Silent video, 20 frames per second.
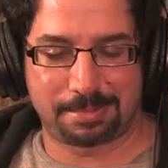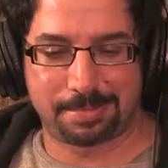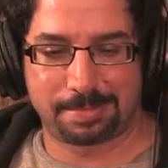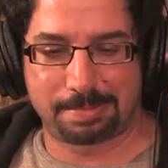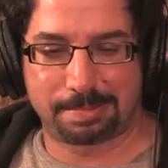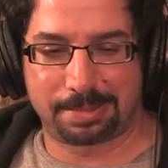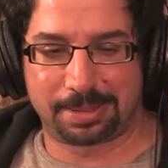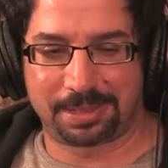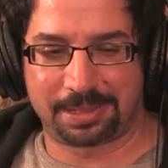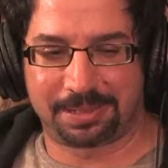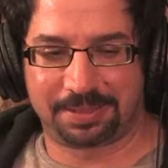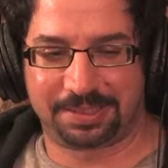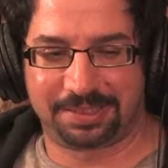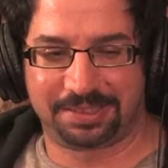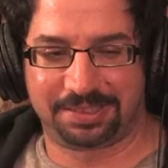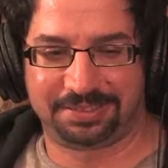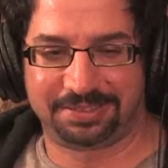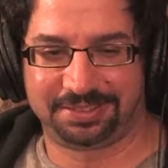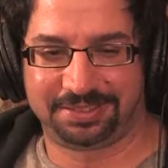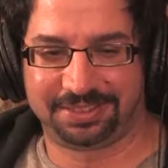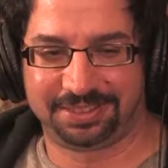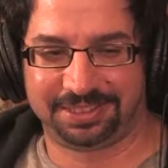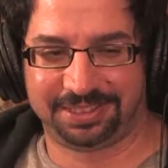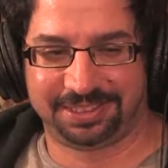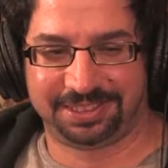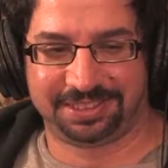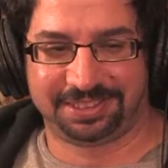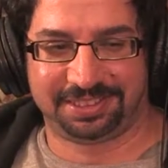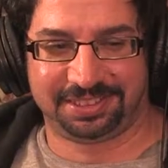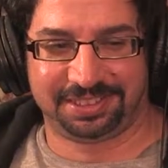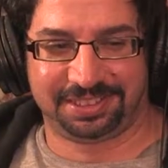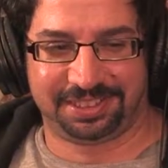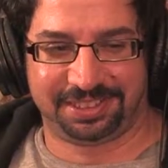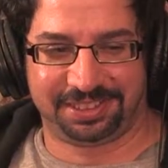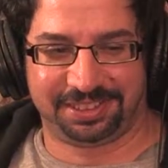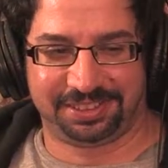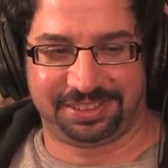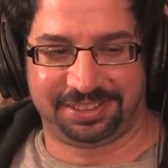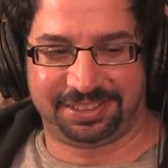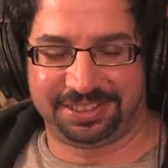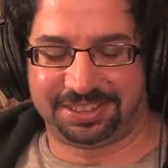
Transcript: in this time of Thanksgiving?